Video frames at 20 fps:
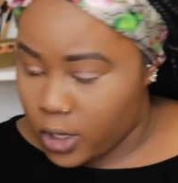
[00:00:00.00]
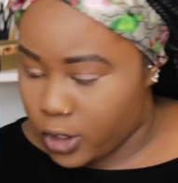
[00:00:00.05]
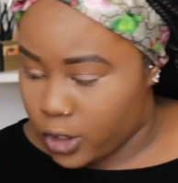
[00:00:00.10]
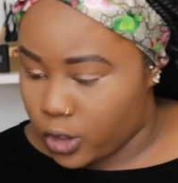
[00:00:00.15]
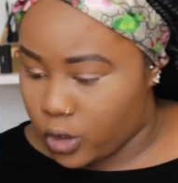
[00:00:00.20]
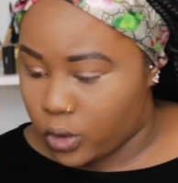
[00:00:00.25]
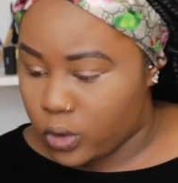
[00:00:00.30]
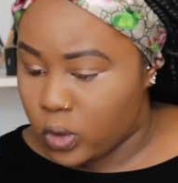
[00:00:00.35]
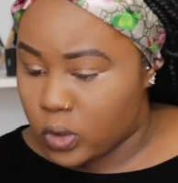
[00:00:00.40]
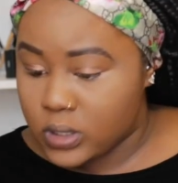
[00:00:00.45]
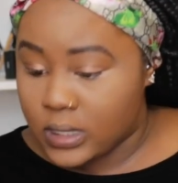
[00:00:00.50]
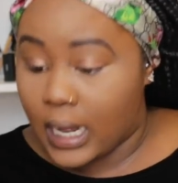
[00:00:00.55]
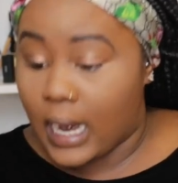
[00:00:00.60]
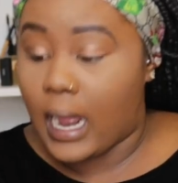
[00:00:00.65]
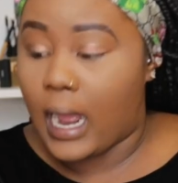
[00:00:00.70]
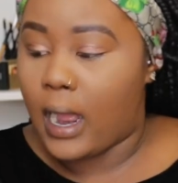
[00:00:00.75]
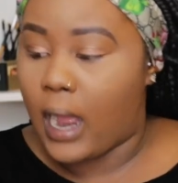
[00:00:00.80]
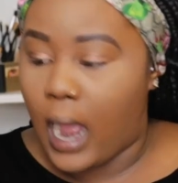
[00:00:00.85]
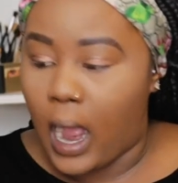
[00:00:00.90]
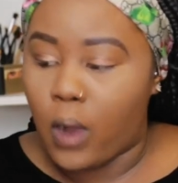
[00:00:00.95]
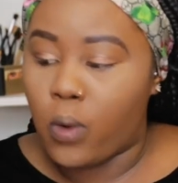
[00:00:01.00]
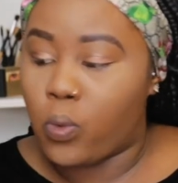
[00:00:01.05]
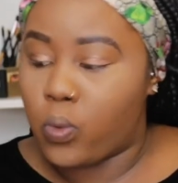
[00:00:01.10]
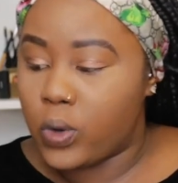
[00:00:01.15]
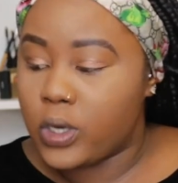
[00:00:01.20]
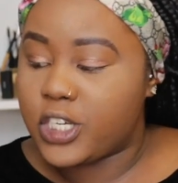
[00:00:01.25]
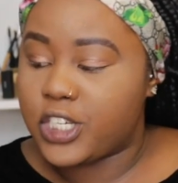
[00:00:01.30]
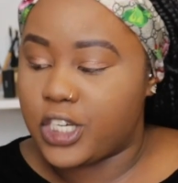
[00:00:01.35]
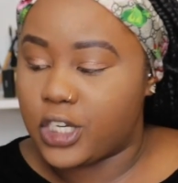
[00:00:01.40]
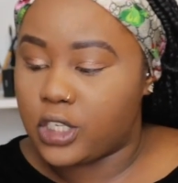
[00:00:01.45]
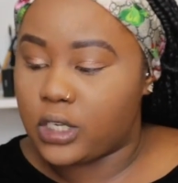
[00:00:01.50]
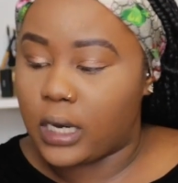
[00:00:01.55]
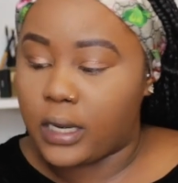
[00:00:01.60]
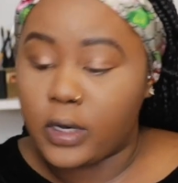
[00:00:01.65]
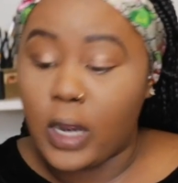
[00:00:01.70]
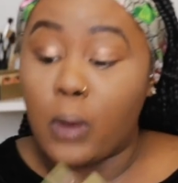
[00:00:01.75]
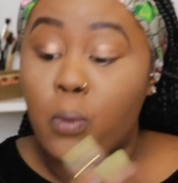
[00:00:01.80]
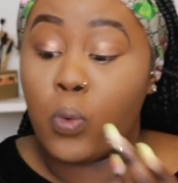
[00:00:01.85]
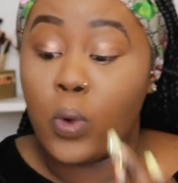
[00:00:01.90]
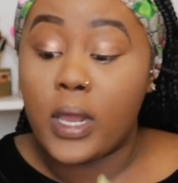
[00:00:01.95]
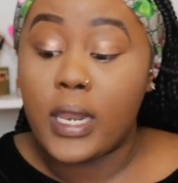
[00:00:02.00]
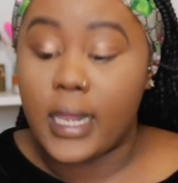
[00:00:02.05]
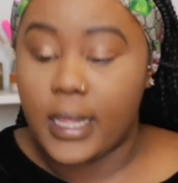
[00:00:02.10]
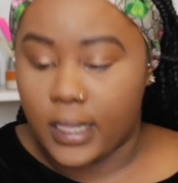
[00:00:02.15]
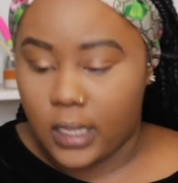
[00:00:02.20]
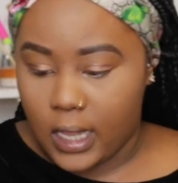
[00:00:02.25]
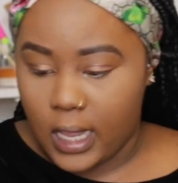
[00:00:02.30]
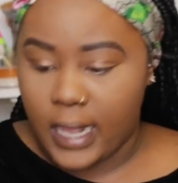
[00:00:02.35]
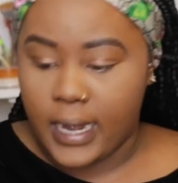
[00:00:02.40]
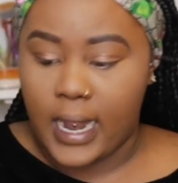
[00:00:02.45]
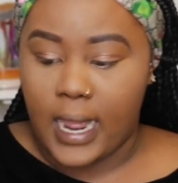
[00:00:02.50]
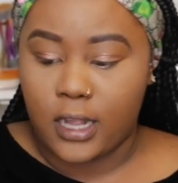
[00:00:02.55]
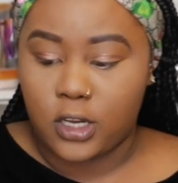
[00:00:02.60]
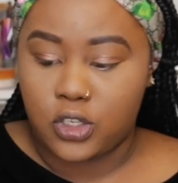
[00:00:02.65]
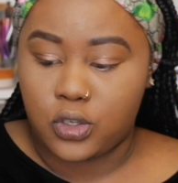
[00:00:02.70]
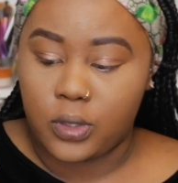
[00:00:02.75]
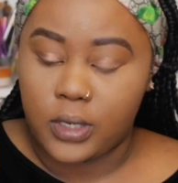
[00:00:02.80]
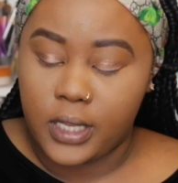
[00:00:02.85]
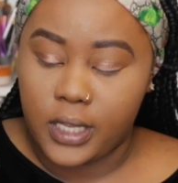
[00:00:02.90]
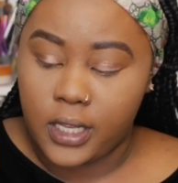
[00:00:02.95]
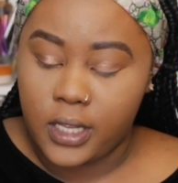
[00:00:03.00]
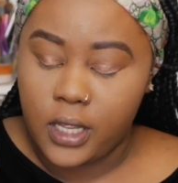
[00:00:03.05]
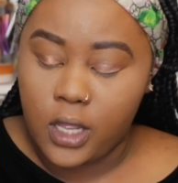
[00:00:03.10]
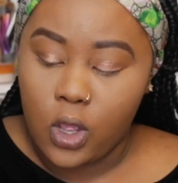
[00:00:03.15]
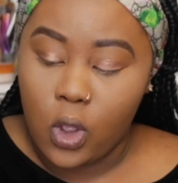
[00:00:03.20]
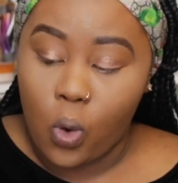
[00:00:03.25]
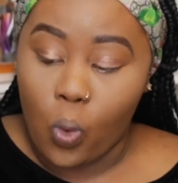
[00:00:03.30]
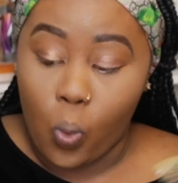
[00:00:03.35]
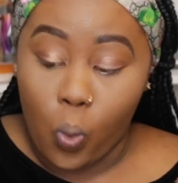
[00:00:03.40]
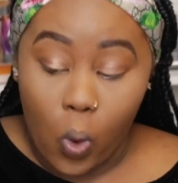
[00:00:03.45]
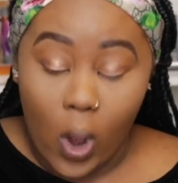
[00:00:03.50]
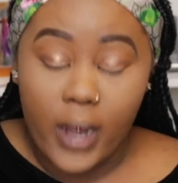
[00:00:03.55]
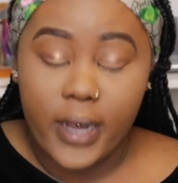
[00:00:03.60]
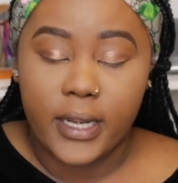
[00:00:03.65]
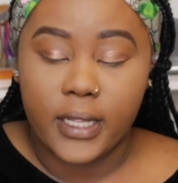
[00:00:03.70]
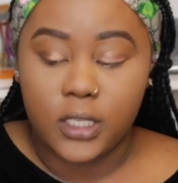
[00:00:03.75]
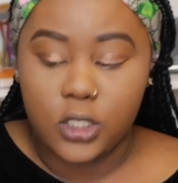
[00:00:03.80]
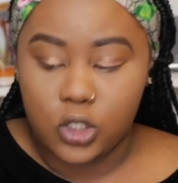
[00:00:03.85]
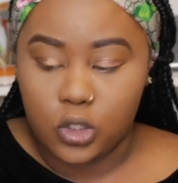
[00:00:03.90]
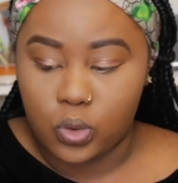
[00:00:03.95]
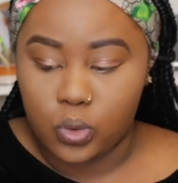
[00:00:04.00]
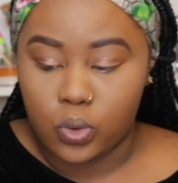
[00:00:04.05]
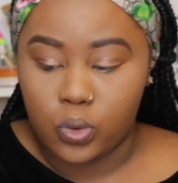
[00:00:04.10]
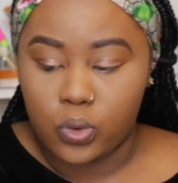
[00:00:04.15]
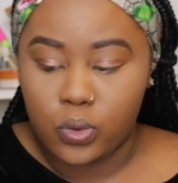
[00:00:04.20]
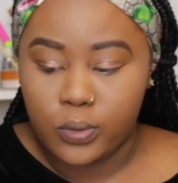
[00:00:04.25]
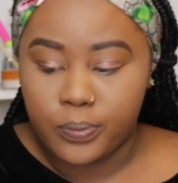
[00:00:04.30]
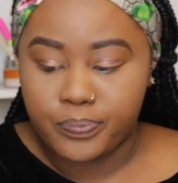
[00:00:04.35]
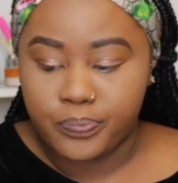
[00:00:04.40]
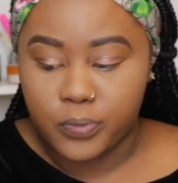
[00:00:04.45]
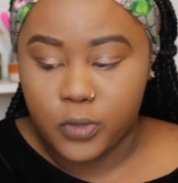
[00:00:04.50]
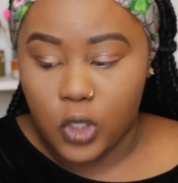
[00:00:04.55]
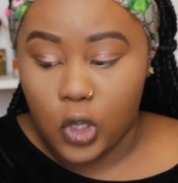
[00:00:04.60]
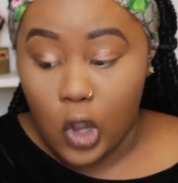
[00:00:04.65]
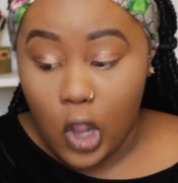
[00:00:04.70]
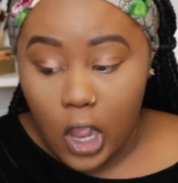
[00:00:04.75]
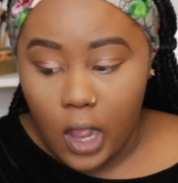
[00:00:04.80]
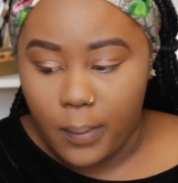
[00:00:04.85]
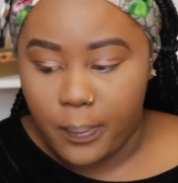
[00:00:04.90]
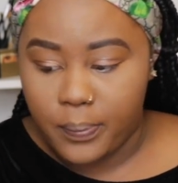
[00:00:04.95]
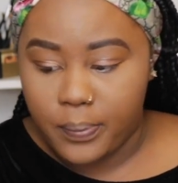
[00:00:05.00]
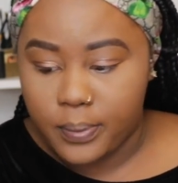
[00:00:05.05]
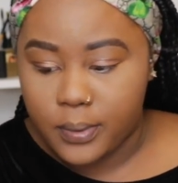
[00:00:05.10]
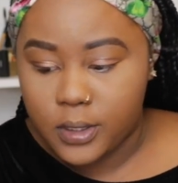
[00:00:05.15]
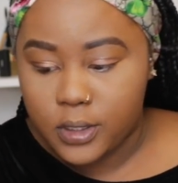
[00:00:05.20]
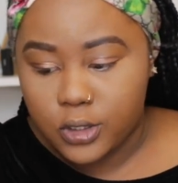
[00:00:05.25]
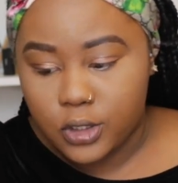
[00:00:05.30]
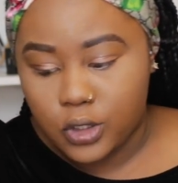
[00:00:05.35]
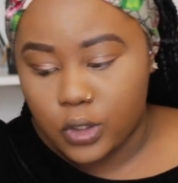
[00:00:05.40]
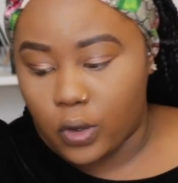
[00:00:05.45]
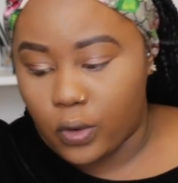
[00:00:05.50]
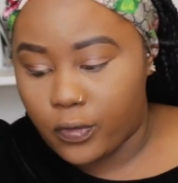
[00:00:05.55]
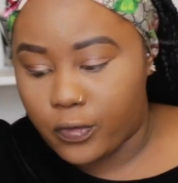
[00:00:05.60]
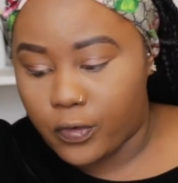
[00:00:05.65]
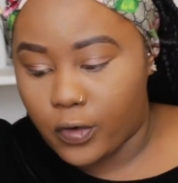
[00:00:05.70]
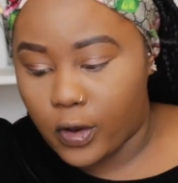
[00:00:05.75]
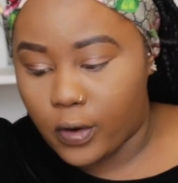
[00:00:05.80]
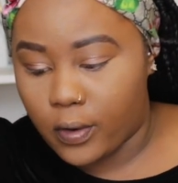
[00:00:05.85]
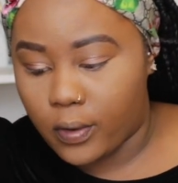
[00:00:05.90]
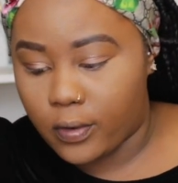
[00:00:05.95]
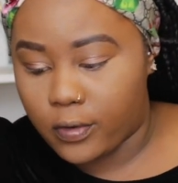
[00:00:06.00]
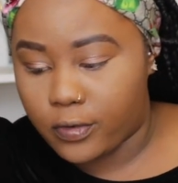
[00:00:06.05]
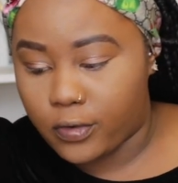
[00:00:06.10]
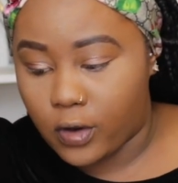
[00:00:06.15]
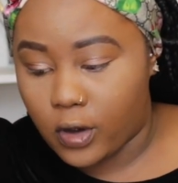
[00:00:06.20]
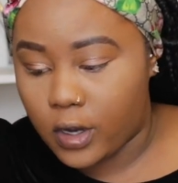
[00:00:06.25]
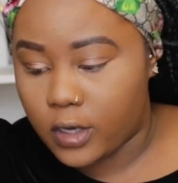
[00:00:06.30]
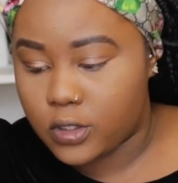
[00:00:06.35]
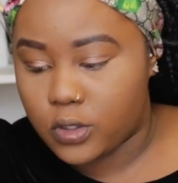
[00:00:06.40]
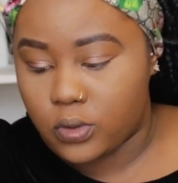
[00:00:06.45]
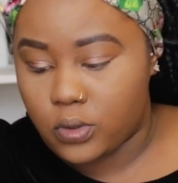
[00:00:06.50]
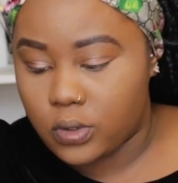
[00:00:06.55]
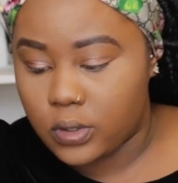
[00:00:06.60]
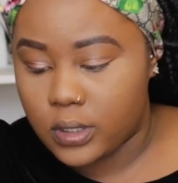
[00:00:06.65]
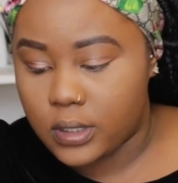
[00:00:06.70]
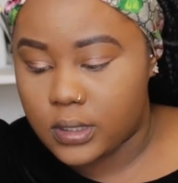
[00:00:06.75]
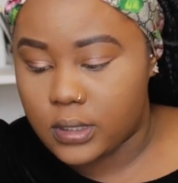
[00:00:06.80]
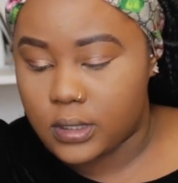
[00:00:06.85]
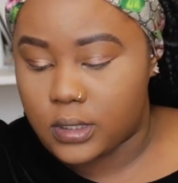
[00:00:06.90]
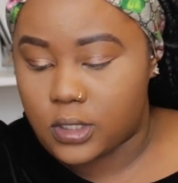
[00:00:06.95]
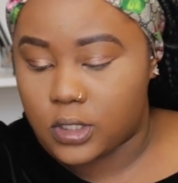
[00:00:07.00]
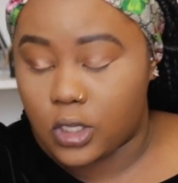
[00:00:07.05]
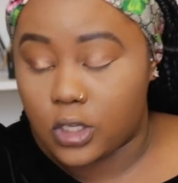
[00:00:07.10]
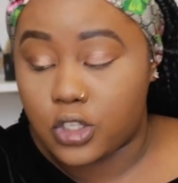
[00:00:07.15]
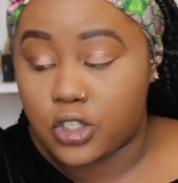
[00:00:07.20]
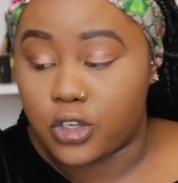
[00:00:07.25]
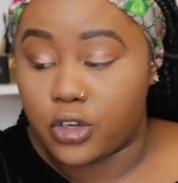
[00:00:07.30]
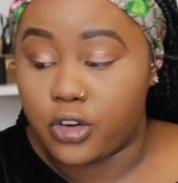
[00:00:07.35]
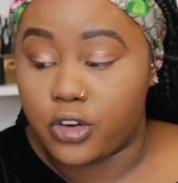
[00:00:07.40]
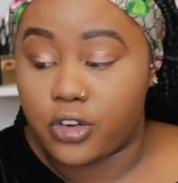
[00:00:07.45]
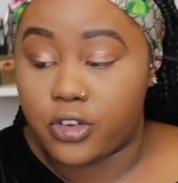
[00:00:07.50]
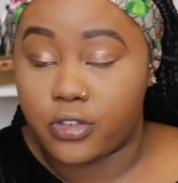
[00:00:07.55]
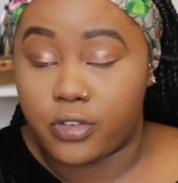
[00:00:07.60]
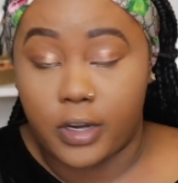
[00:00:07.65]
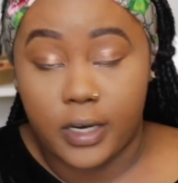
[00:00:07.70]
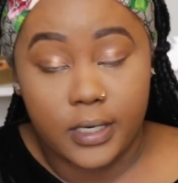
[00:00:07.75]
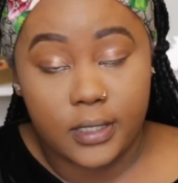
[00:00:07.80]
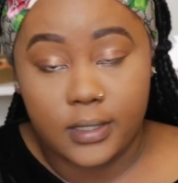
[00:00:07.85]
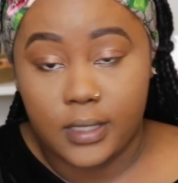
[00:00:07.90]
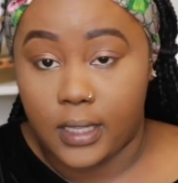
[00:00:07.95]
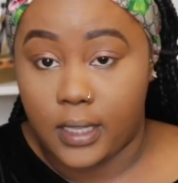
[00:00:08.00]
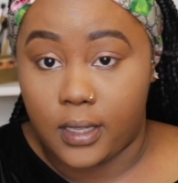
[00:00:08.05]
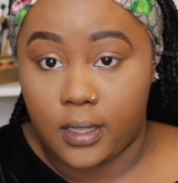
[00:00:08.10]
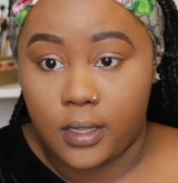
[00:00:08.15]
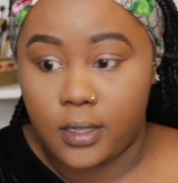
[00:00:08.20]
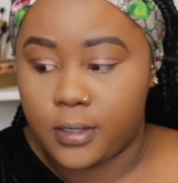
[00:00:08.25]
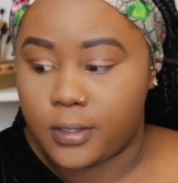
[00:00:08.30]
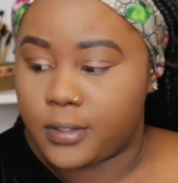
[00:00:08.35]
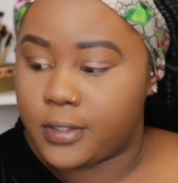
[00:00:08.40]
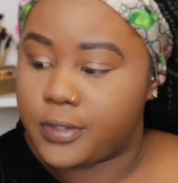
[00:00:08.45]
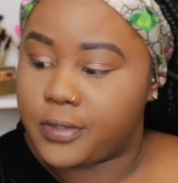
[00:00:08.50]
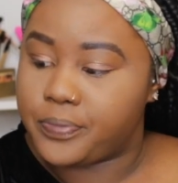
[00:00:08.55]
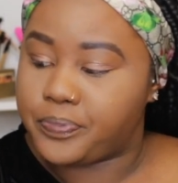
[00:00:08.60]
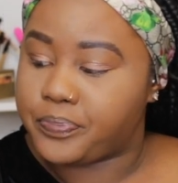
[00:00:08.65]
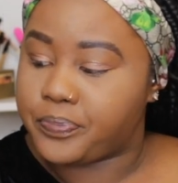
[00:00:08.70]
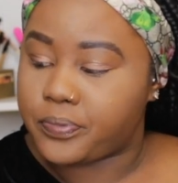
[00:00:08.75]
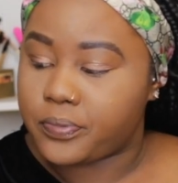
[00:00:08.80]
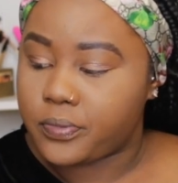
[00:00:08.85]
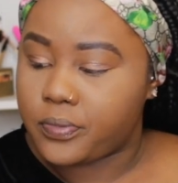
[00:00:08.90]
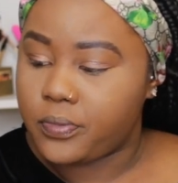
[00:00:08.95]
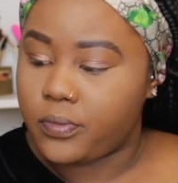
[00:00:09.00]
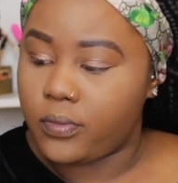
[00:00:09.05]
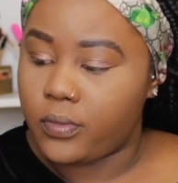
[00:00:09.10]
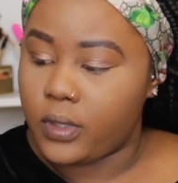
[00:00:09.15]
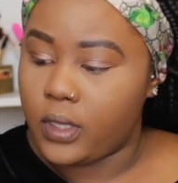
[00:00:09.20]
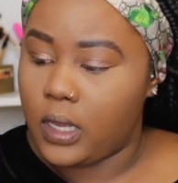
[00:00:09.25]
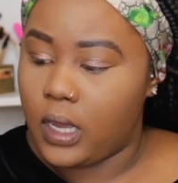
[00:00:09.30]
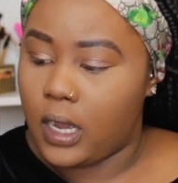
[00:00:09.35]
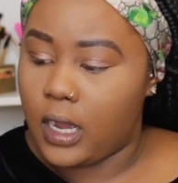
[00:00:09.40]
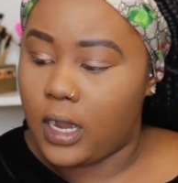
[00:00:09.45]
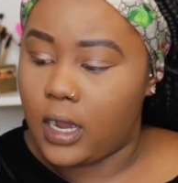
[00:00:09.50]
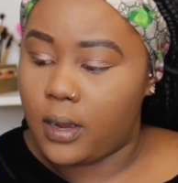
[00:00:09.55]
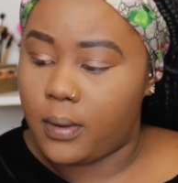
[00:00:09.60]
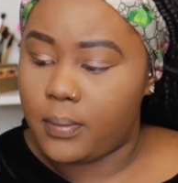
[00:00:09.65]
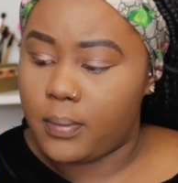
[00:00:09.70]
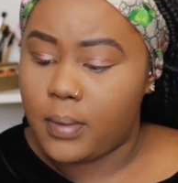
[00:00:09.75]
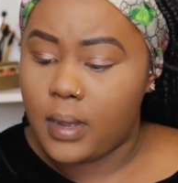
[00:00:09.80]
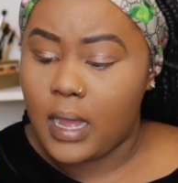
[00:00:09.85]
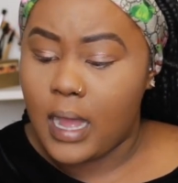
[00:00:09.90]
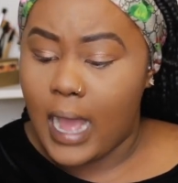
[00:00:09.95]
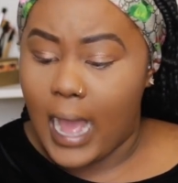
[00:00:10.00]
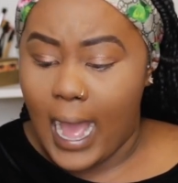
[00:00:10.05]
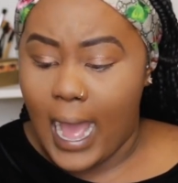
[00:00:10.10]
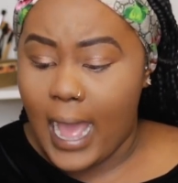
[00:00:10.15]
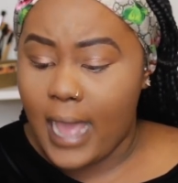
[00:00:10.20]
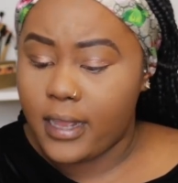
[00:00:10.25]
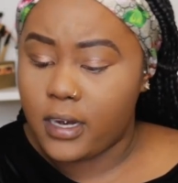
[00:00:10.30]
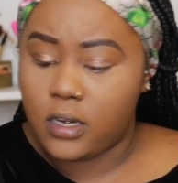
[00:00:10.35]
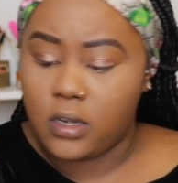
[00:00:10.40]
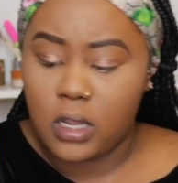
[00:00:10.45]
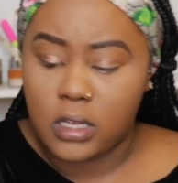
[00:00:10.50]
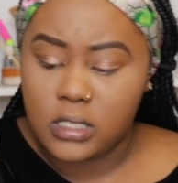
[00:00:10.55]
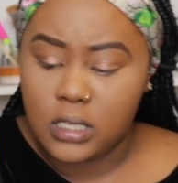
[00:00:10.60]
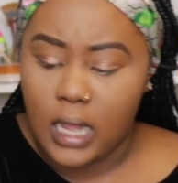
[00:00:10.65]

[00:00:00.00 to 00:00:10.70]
you know, those that are willing and actually wanting to go up. So for her to do this is such a great thing. I